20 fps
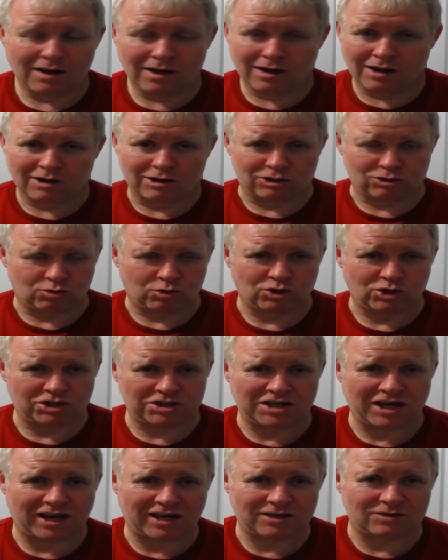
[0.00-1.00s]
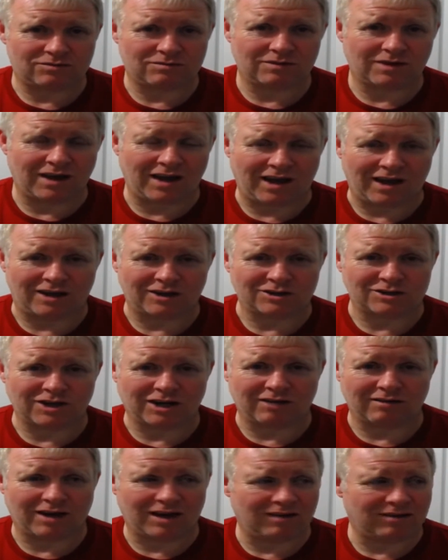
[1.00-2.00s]
because once you take a hit on a
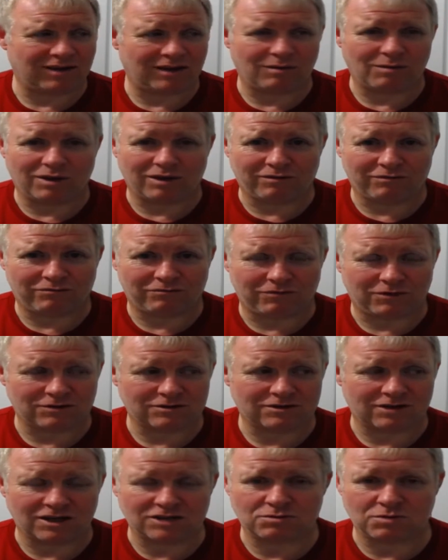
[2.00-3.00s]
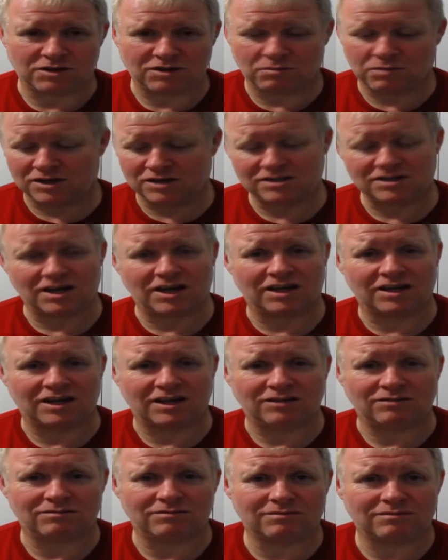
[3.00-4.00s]
cigarette, you think, what the fuck's this? When you've been
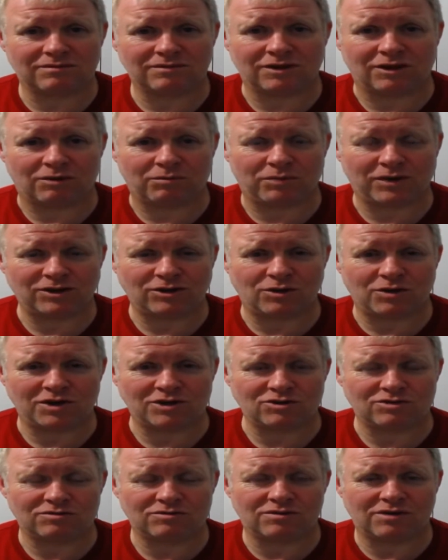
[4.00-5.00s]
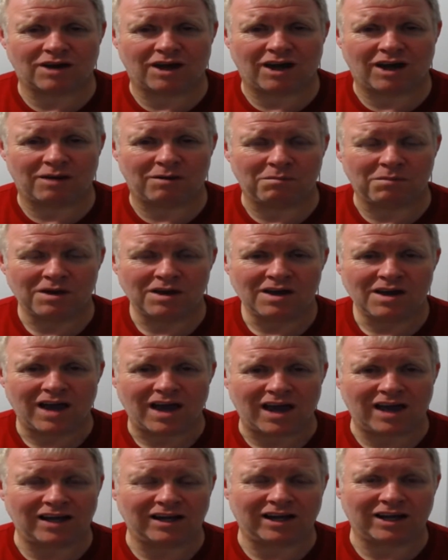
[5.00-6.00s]
taking, you know, been doing
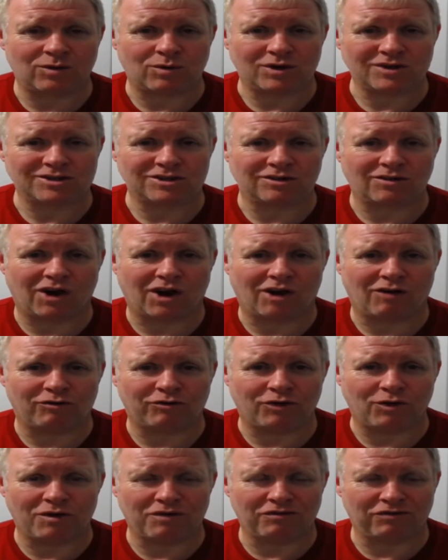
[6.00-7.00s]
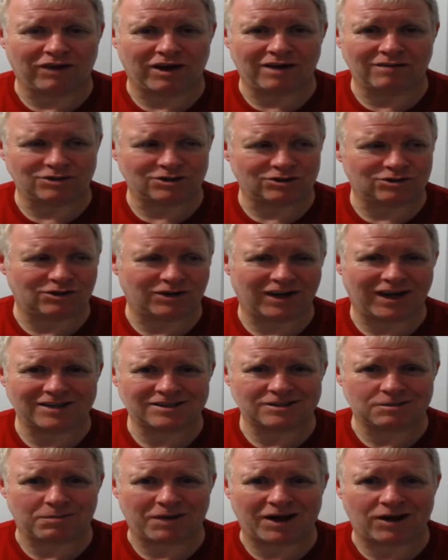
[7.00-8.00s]
e-liquids and they've got fruity flavours, you sort of get a
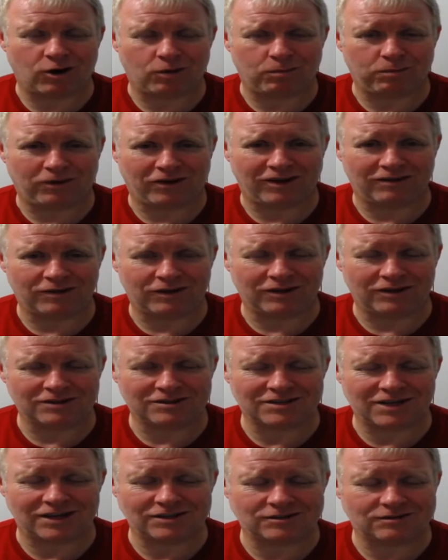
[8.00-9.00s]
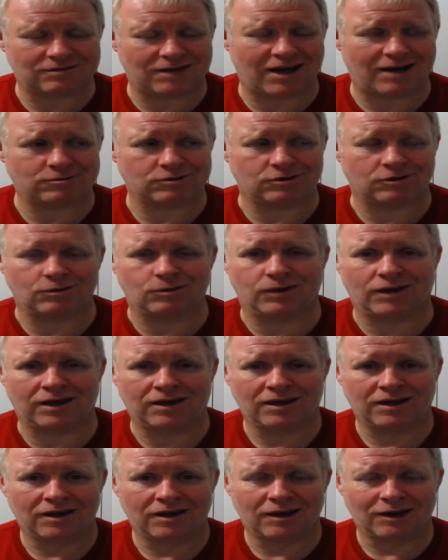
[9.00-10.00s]
tobacco flavour that tastes absolutely
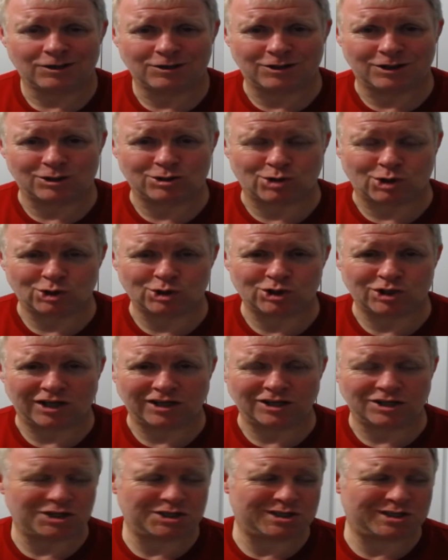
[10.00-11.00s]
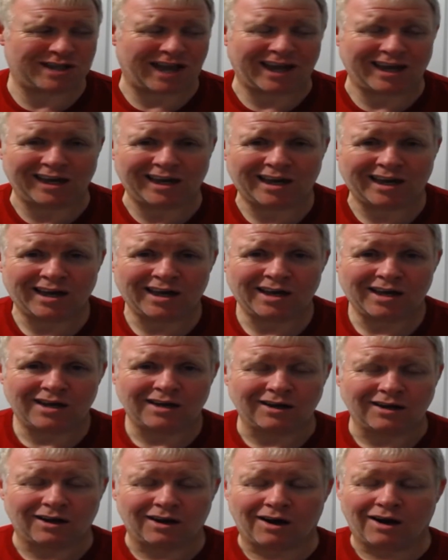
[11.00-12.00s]
disgusting and you stink.
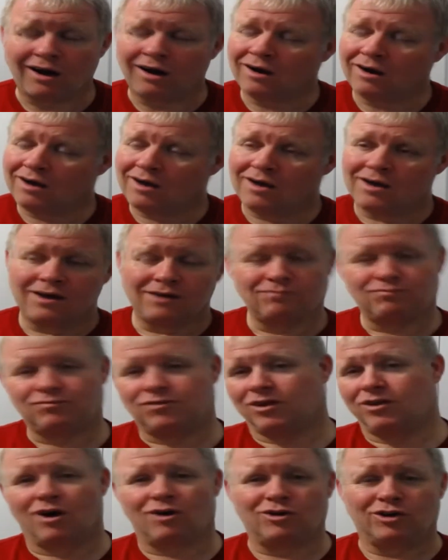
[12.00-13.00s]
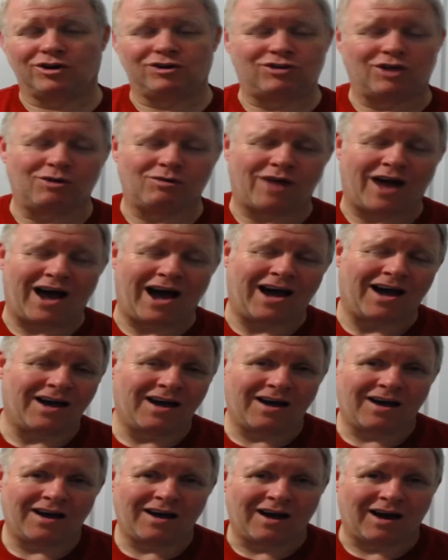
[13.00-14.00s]
You know, they're not going to do that,
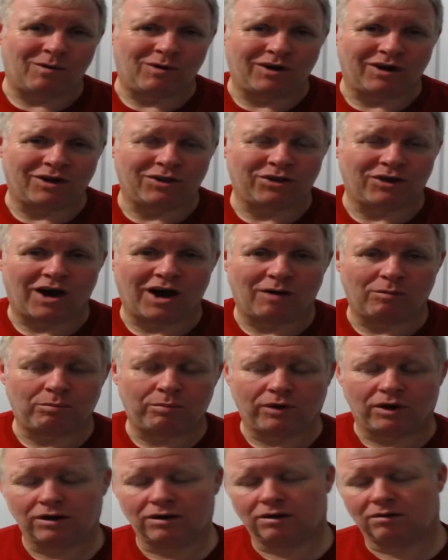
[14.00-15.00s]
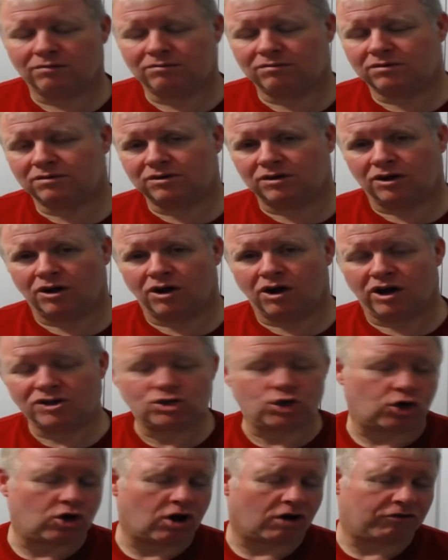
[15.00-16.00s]
I wouldn't have thought. But, you know, it
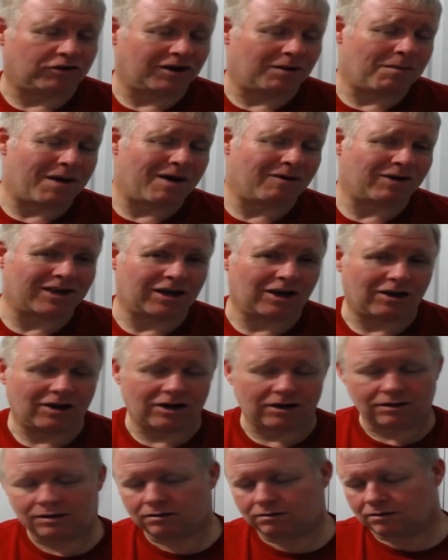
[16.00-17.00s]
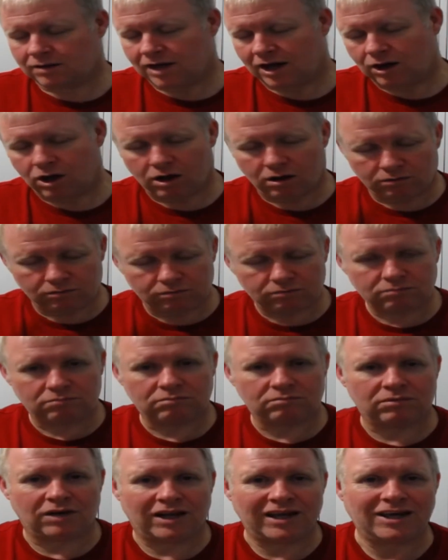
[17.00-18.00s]
took off in America, and then all
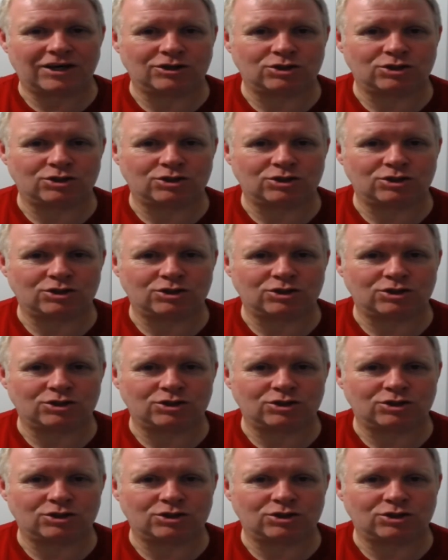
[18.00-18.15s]
legal